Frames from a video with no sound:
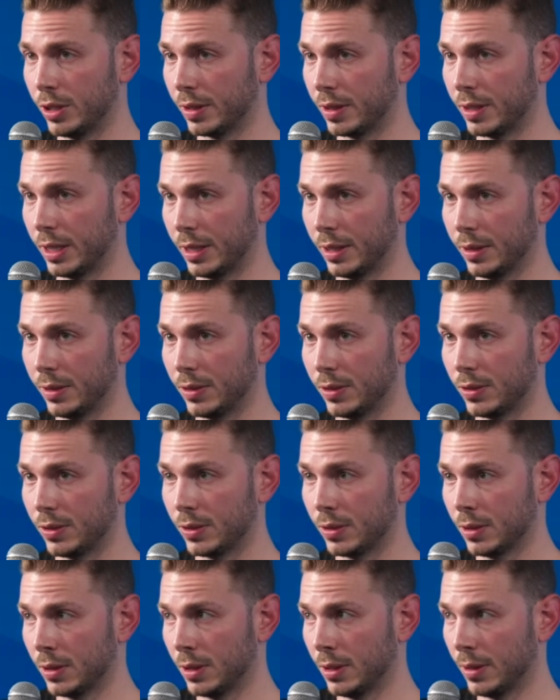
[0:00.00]

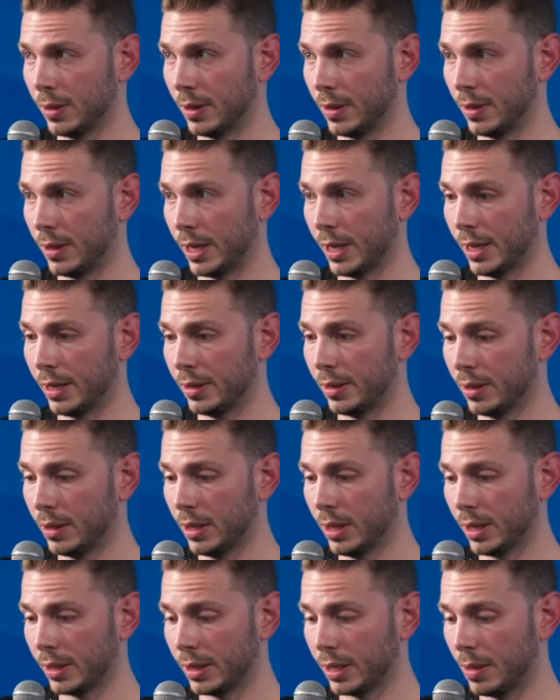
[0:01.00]
things that
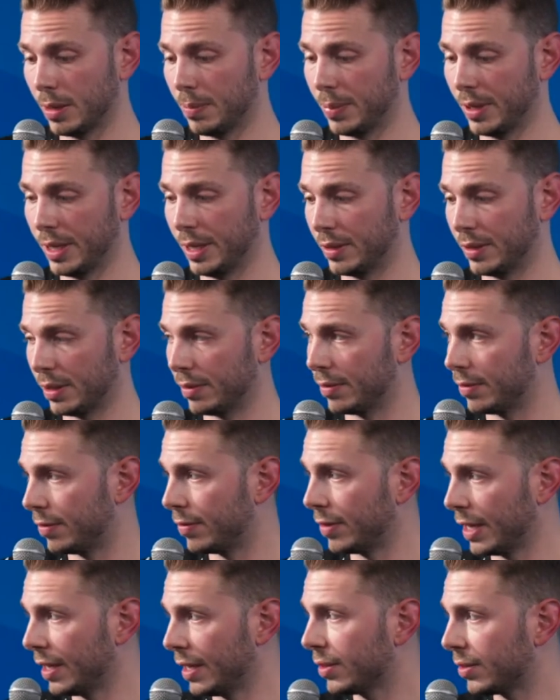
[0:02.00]
uh, companies have
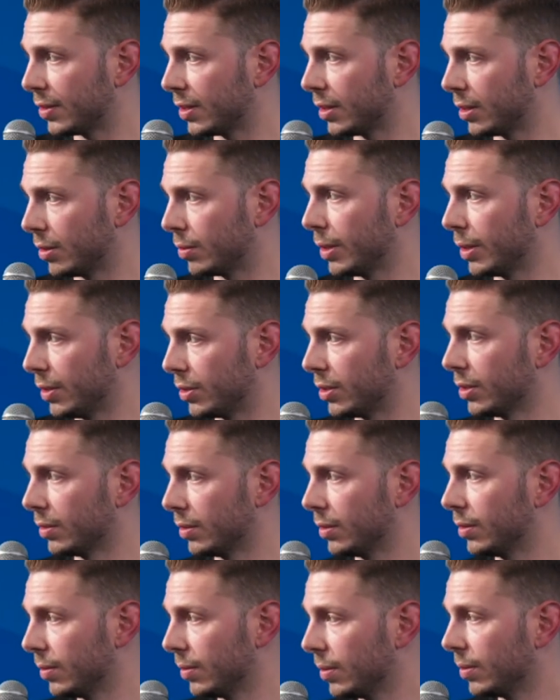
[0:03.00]
faced in the recent
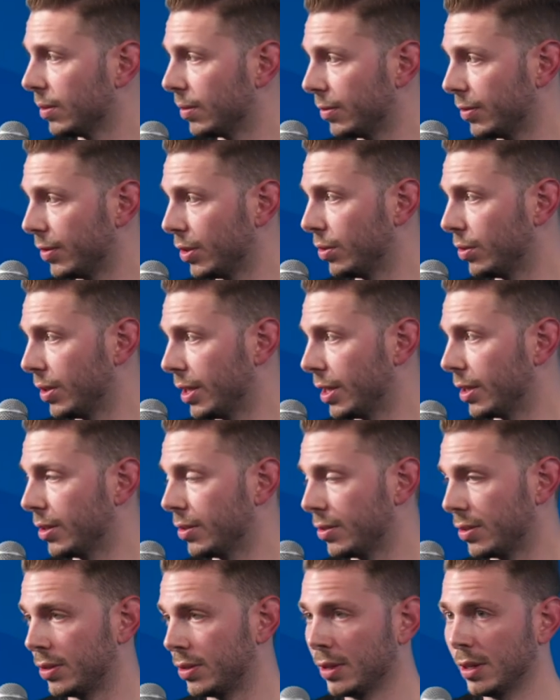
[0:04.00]
few
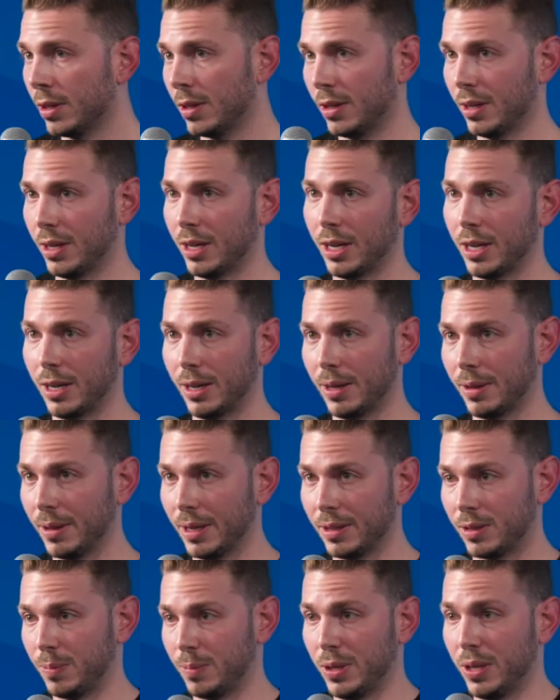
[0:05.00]
years. Uh,
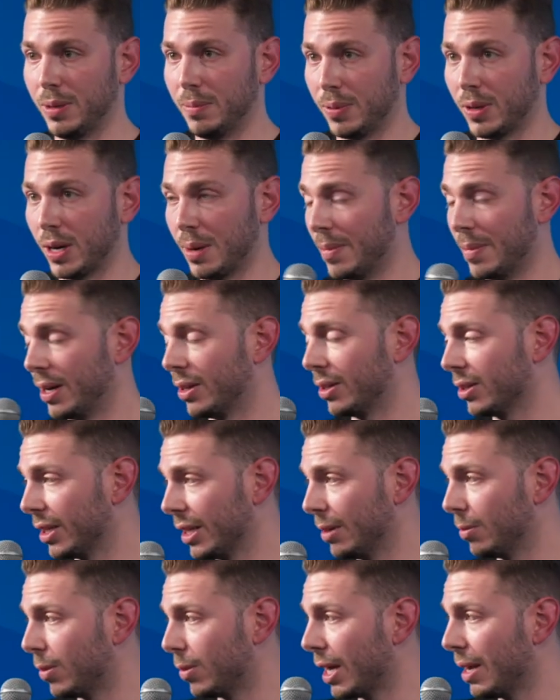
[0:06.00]
it's been
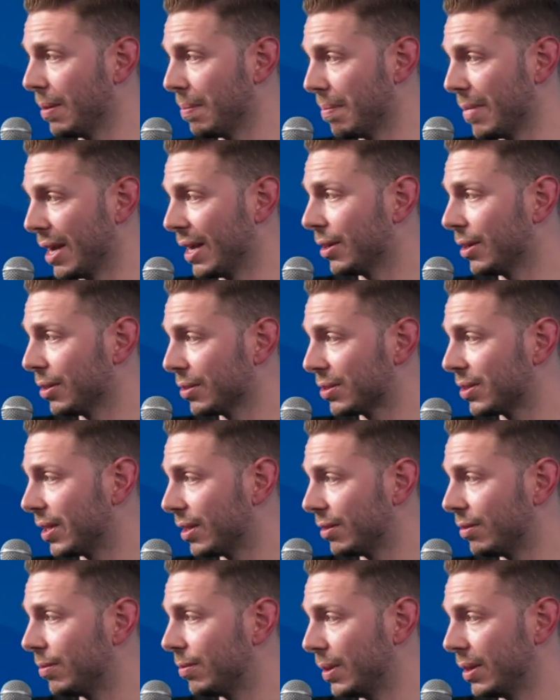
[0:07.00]
primarily white males that
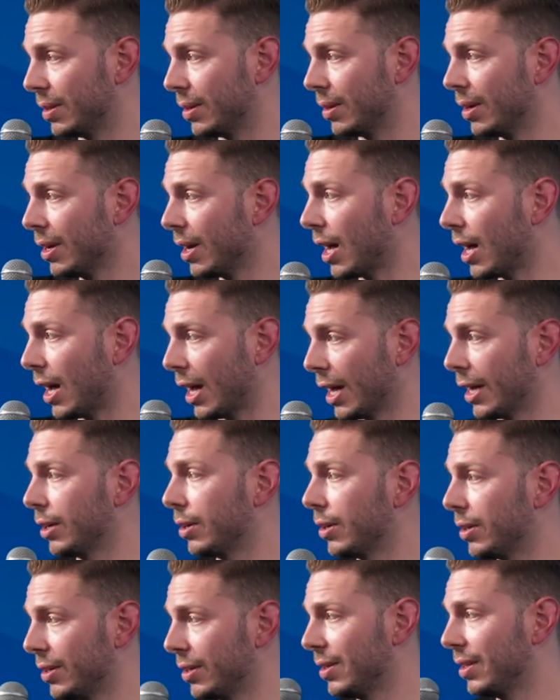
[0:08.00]
have been
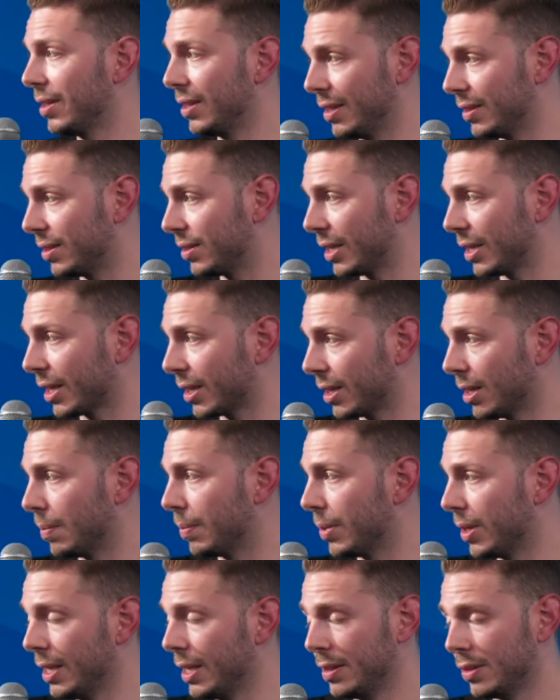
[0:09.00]
hired into these tech
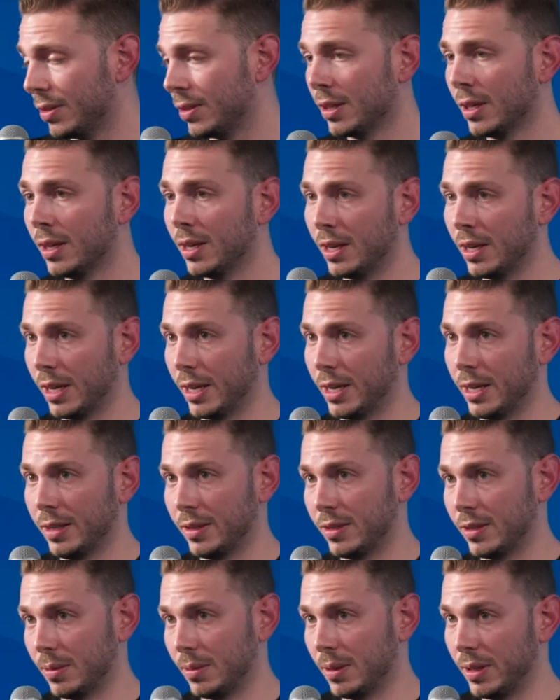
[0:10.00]
companies, and
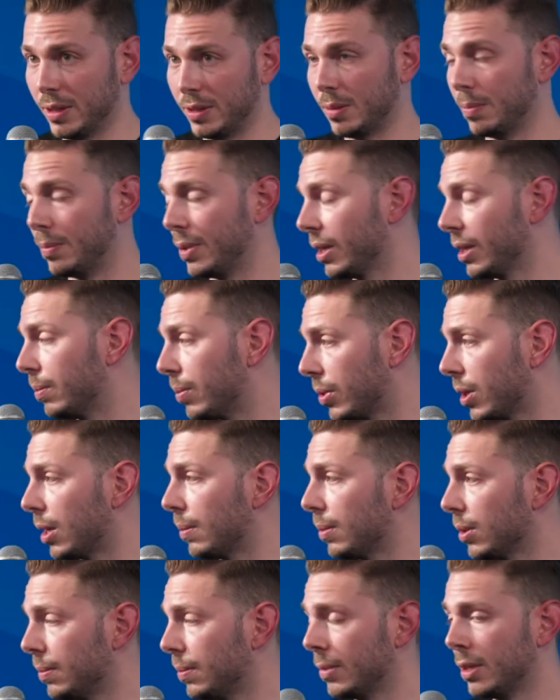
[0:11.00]
it's a, it's a big
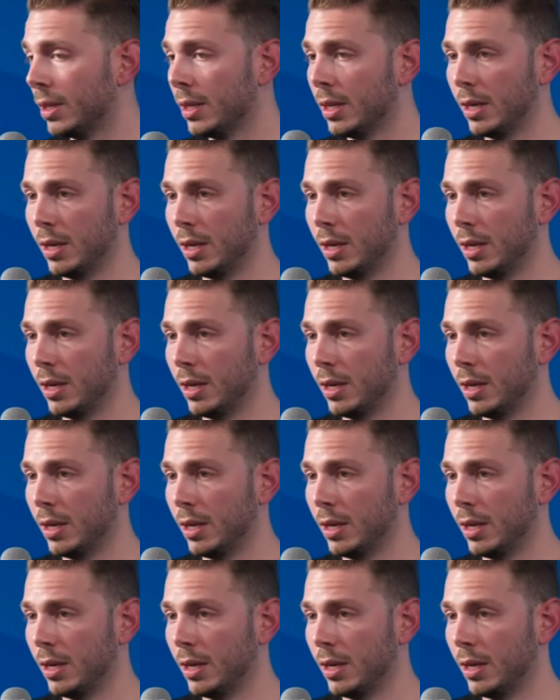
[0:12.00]
problem.